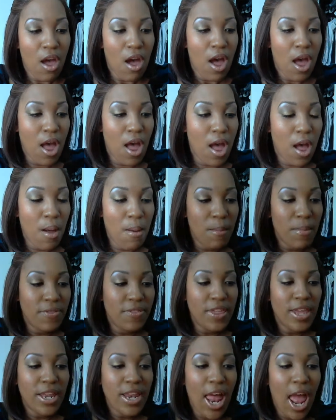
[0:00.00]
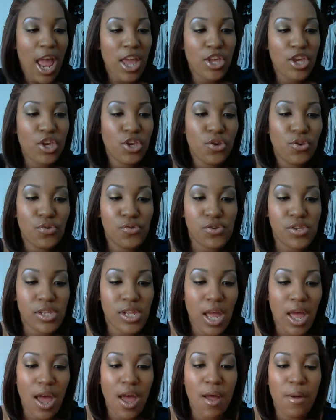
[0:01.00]
um, then I used
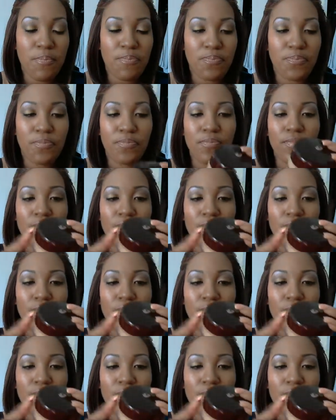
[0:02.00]
um,